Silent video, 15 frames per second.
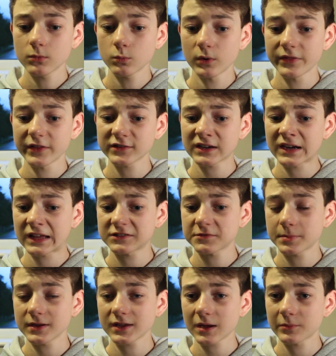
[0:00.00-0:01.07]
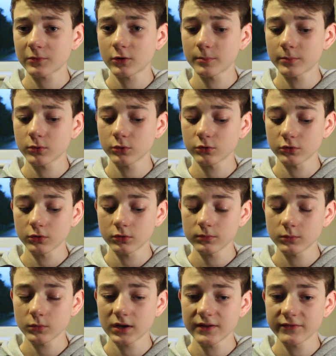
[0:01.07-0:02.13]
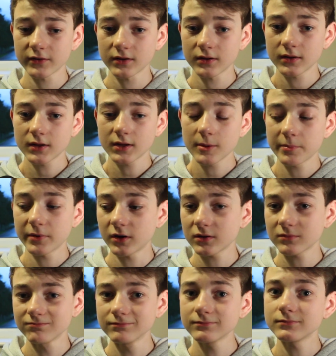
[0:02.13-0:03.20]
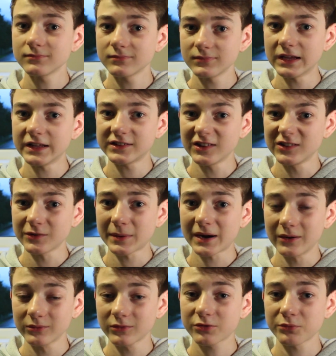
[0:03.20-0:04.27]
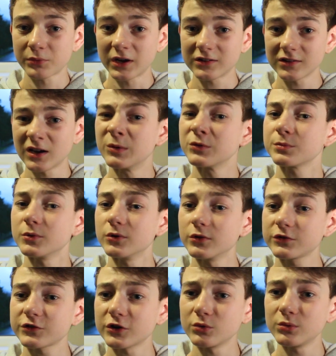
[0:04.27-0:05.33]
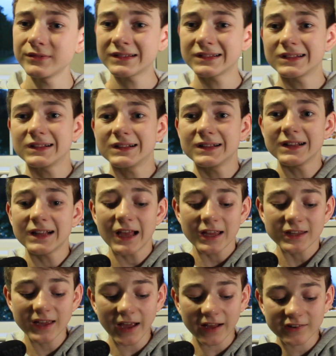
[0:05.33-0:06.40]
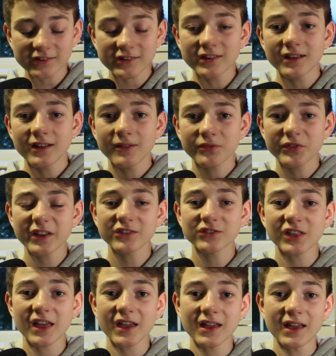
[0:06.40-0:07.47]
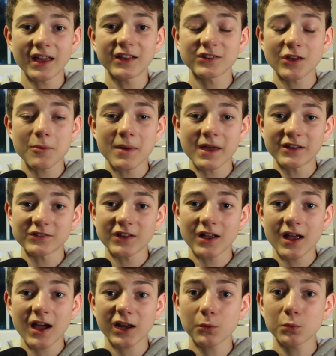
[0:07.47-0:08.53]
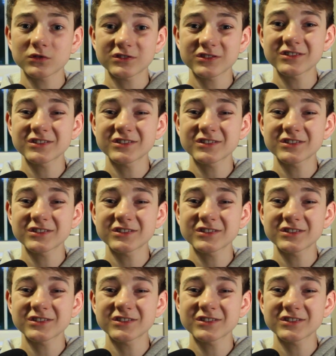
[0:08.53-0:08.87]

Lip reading: with a 1080p camera on board or whatever. But it is around 3 times more, so yes, this thing is amazing, and I would